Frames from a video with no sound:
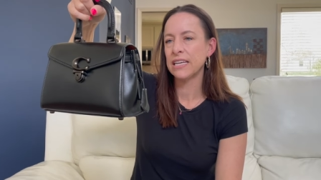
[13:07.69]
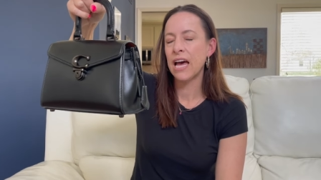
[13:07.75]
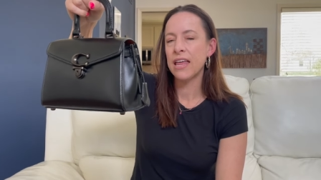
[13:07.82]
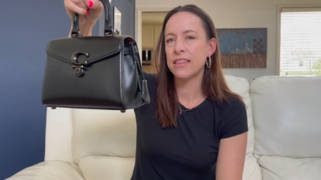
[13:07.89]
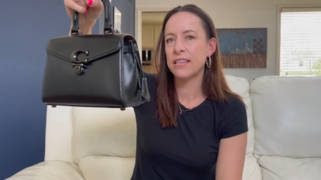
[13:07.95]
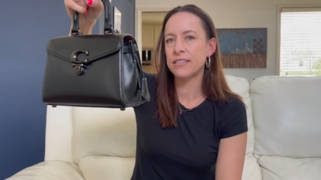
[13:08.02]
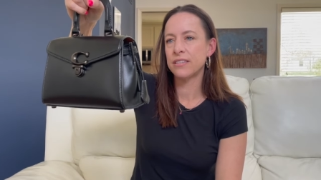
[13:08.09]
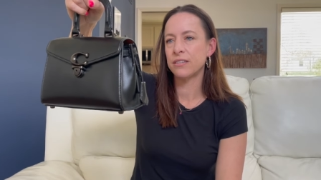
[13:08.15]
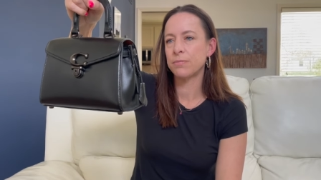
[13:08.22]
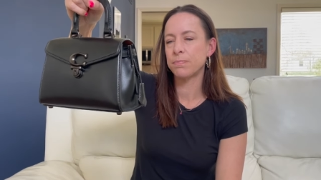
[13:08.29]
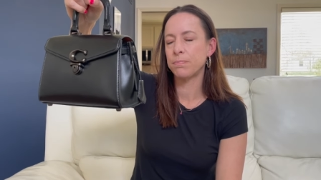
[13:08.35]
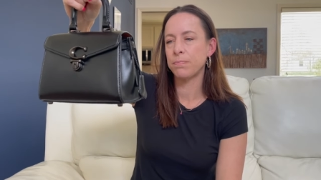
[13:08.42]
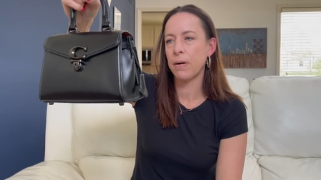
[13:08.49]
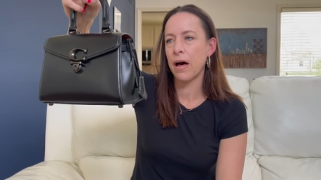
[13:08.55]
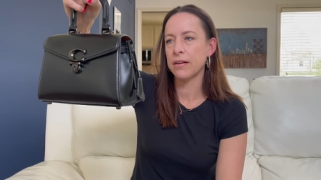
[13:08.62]
this is
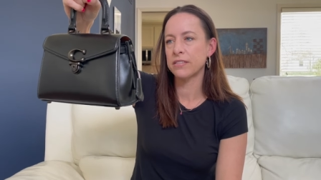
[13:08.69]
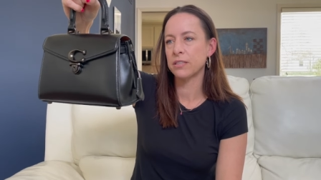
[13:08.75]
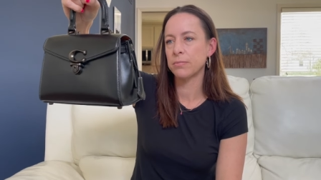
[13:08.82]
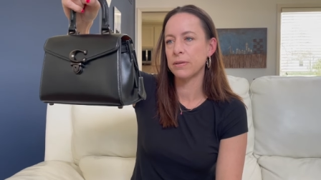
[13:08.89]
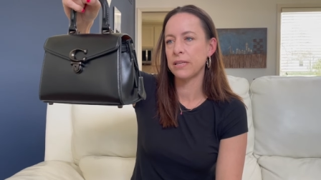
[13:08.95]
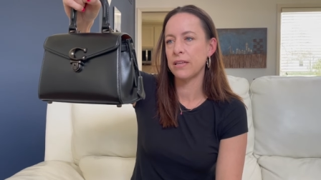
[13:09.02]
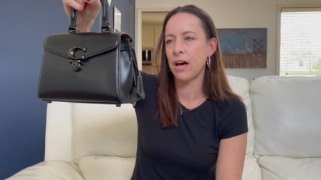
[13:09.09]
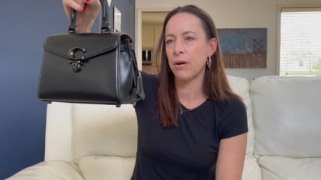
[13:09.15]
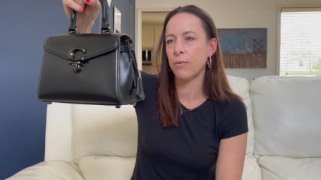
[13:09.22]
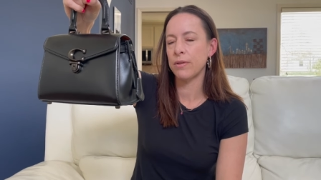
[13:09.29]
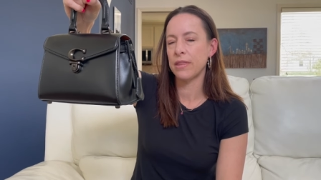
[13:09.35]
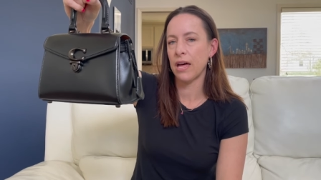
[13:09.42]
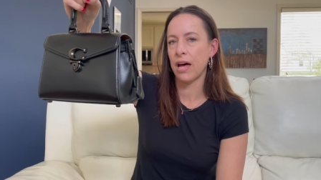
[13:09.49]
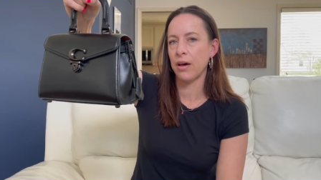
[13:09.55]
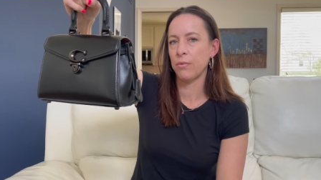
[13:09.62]
possibly not one
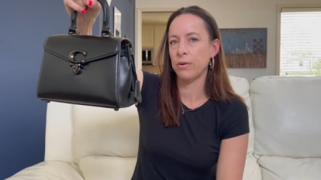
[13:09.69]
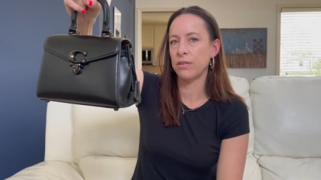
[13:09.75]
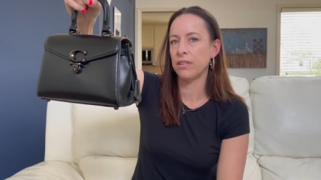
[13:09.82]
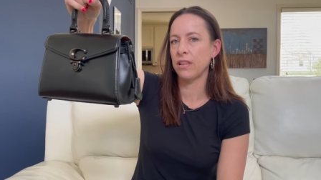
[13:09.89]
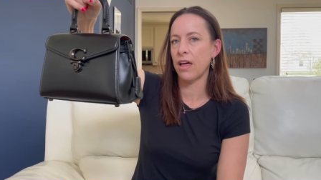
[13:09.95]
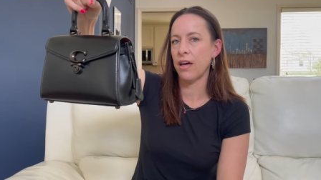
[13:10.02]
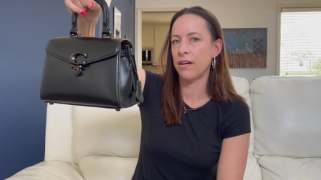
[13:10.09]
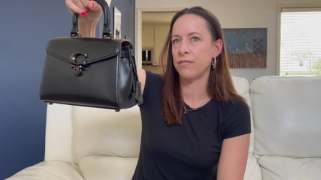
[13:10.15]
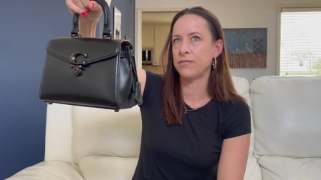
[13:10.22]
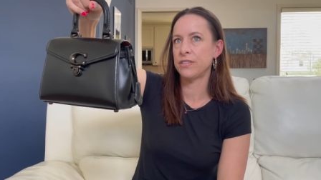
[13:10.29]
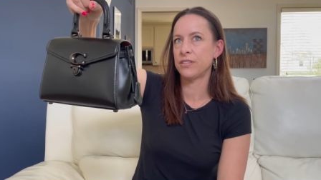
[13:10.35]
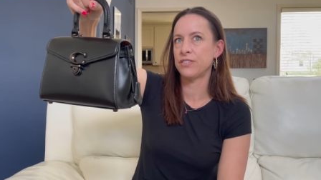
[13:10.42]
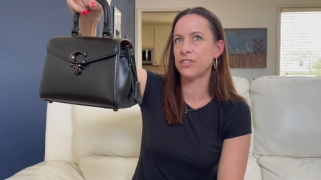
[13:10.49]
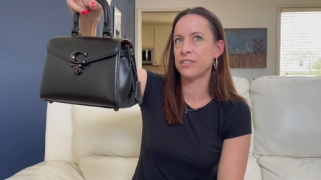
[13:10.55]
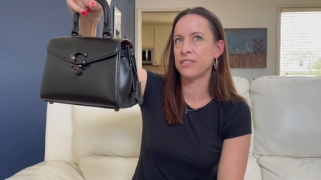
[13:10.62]
that I would love to
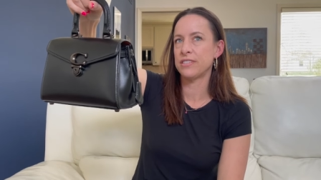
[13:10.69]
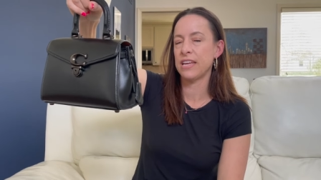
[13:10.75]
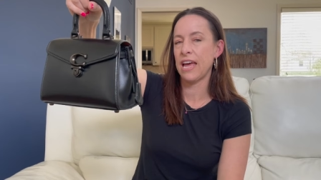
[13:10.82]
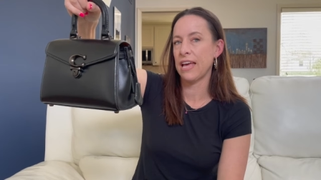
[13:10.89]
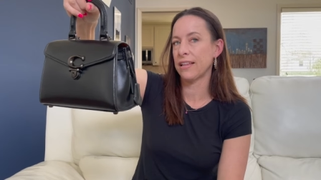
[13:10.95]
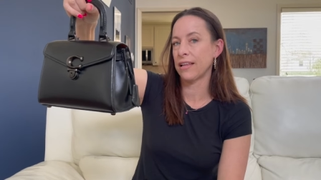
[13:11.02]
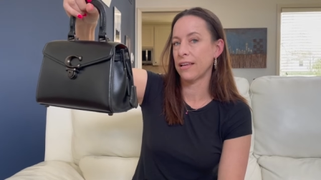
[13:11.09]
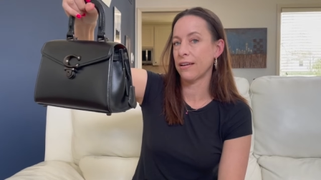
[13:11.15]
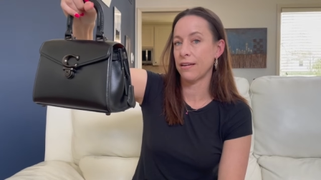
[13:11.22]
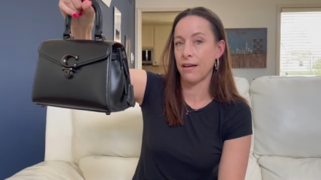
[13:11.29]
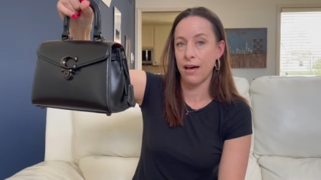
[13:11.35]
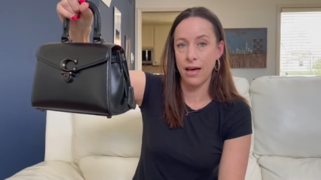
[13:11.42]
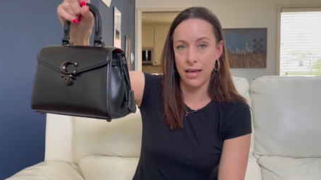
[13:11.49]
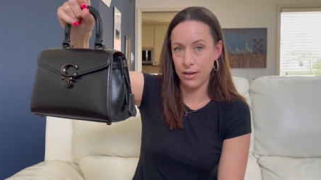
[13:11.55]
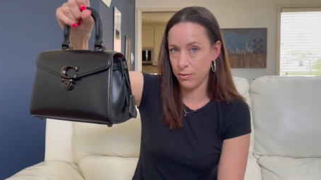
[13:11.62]
just take like on a
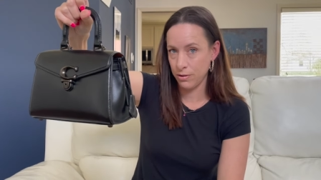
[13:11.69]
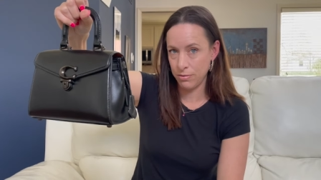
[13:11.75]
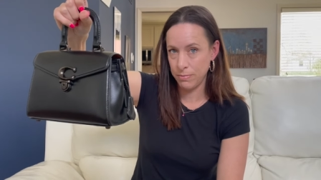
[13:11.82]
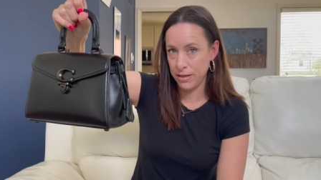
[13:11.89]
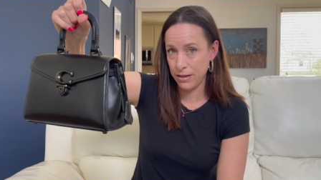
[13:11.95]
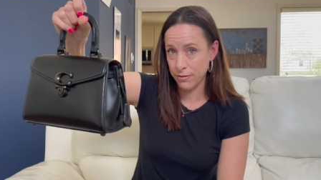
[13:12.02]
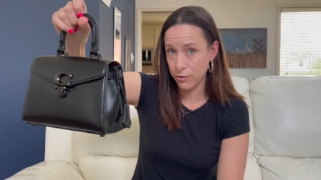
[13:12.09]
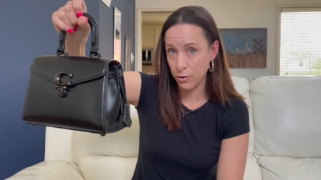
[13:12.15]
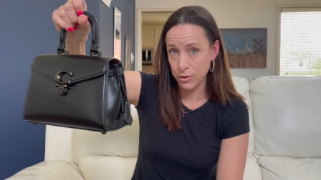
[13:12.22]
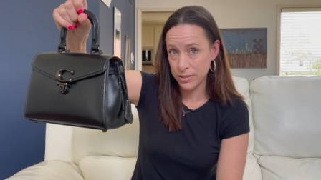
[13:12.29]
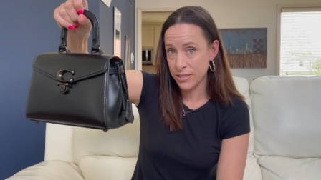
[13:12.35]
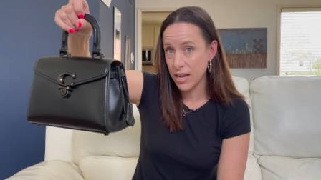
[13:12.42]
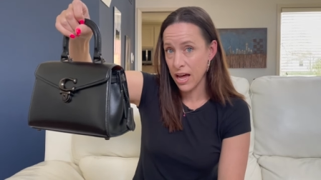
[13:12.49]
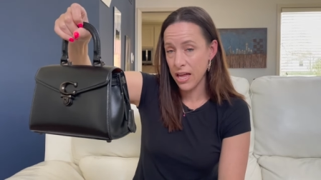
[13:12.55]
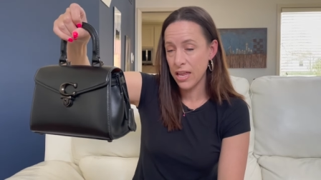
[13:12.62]
hike with me, of course
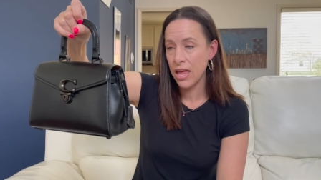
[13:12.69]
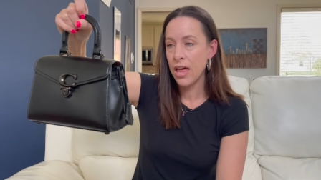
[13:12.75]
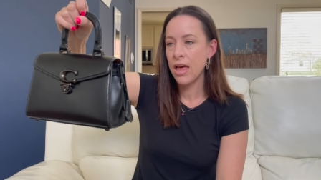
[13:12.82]
not.